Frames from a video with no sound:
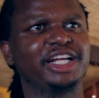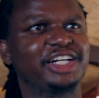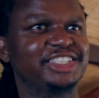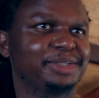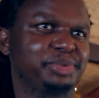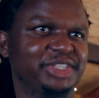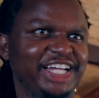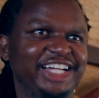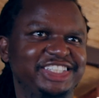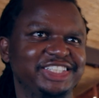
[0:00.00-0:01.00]
increasing
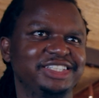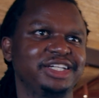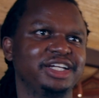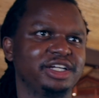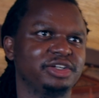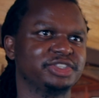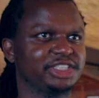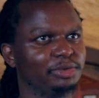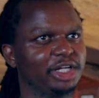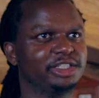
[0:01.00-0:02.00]
production because
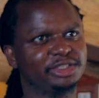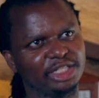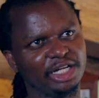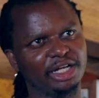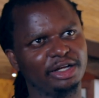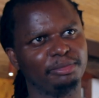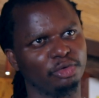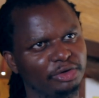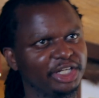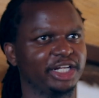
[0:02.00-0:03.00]
they want
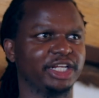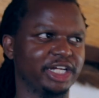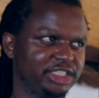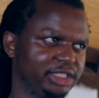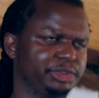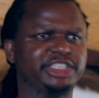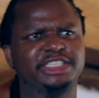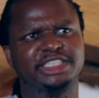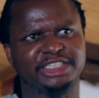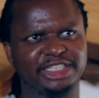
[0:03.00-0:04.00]
more in agriculture, which
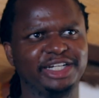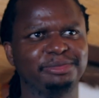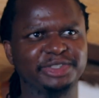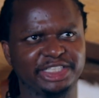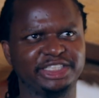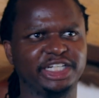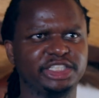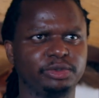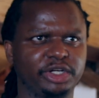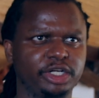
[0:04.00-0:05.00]
is understandable, it's the
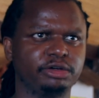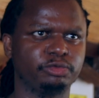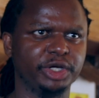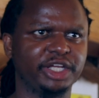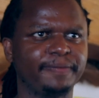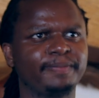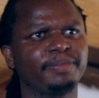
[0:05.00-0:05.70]
technical area of work.